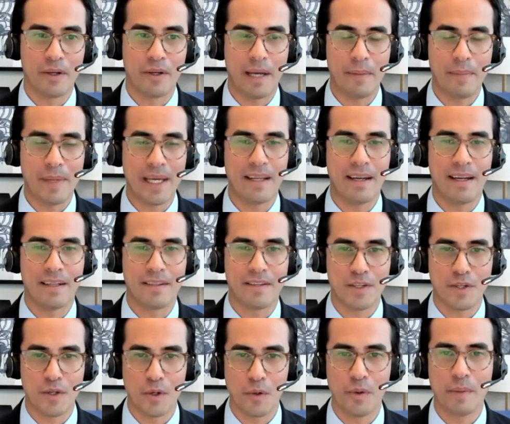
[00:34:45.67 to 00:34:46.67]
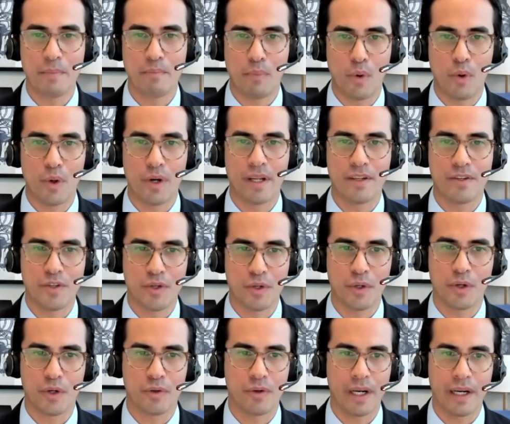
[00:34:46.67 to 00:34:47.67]
I mean, it's so important, so
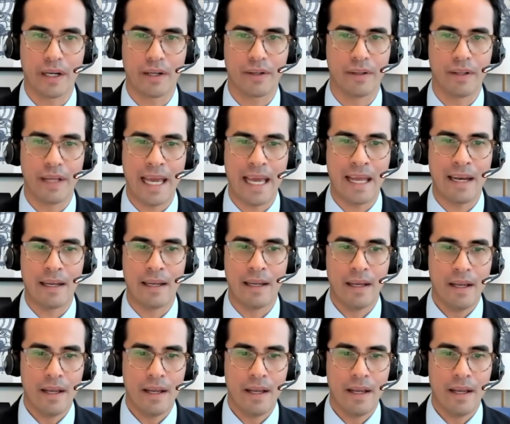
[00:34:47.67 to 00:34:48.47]
critical. And